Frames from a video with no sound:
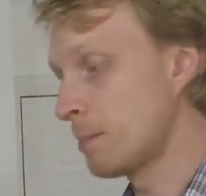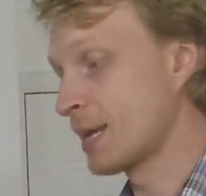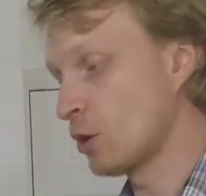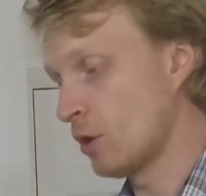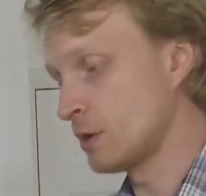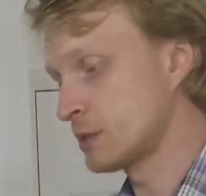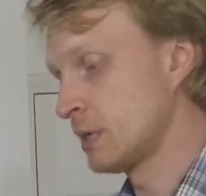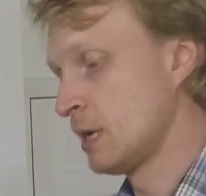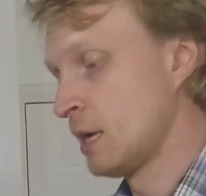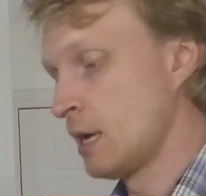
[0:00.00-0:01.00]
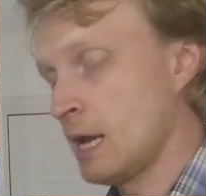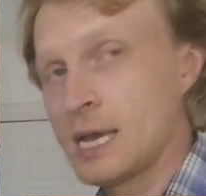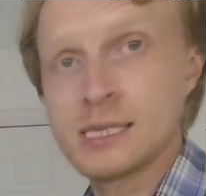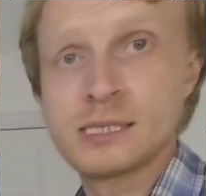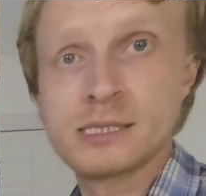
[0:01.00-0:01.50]
because
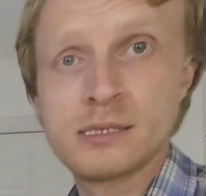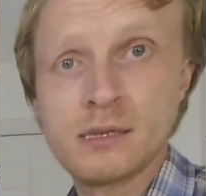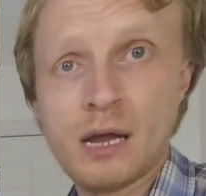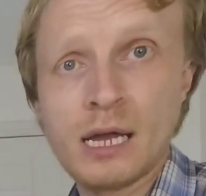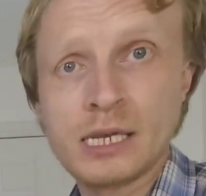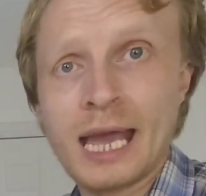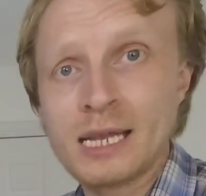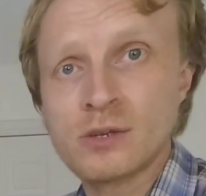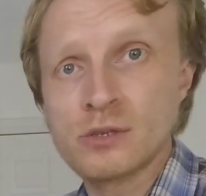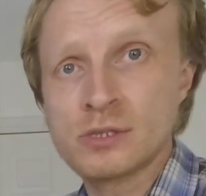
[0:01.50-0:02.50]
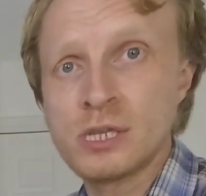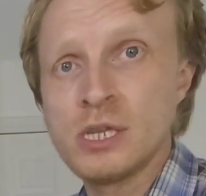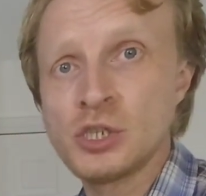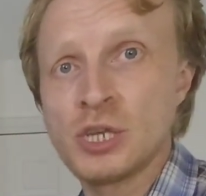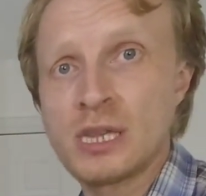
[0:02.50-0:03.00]
it's I can't
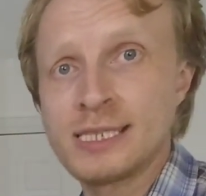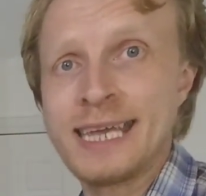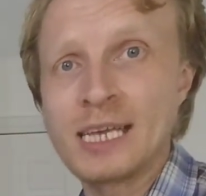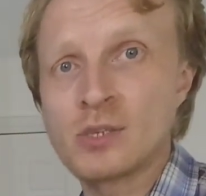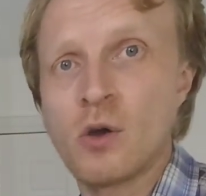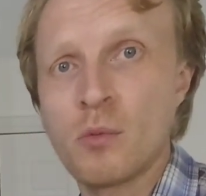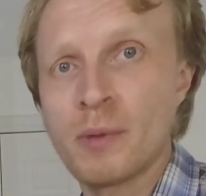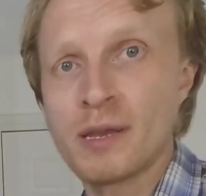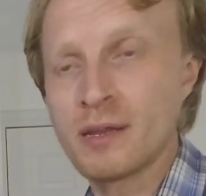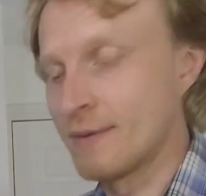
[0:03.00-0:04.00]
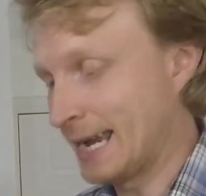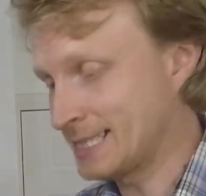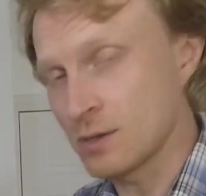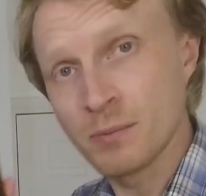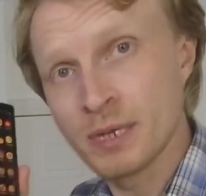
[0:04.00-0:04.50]
initiate the DeX on my
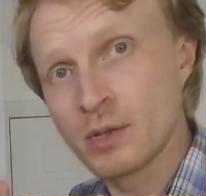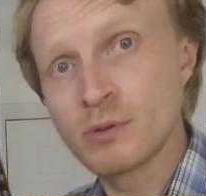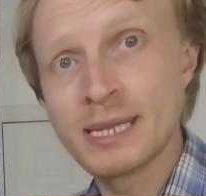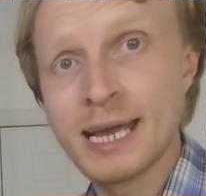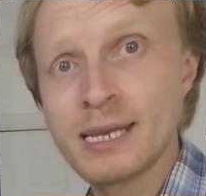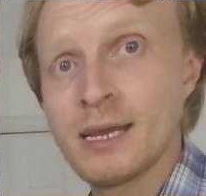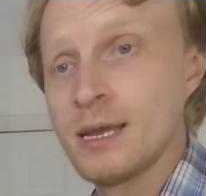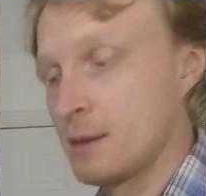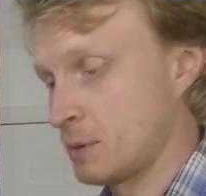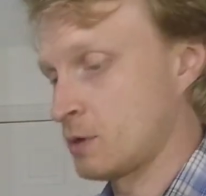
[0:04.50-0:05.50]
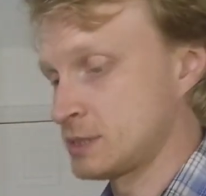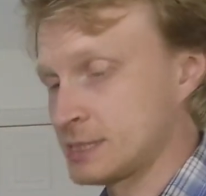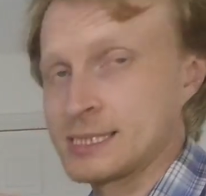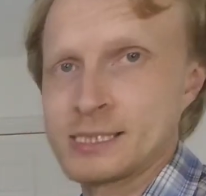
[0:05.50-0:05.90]
device, on my Note 9, because the